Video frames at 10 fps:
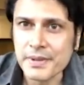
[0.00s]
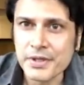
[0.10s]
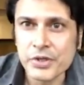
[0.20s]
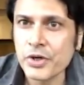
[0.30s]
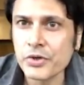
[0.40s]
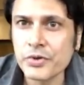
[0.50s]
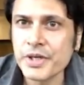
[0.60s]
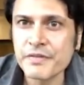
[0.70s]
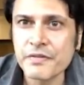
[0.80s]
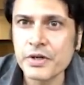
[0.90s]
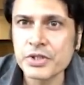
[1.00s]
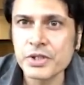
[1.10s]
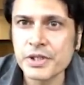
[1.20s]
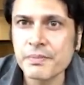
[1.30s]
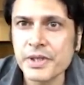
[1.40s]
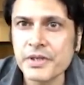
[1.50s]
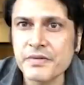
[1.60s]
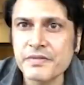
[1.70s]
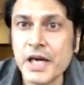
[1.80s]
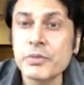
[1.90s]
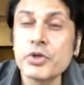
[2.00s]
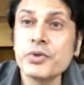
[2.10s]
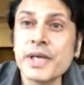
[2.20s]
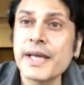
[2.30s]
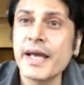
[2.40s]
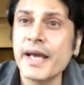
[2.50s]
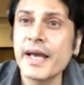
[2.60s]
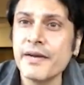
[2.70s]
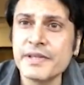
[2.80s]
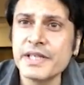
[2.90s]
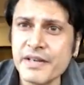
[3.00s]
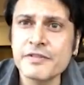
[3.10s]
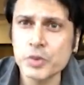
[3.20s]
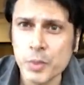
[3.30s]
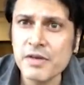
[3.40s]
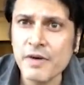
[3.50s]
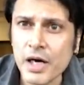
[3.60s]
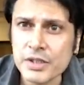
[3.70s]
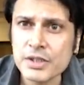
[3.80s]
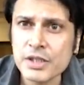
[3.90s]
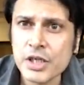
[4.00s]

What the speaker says: You're not doing it for a certain period of time. You're doing it every day for 12 hours.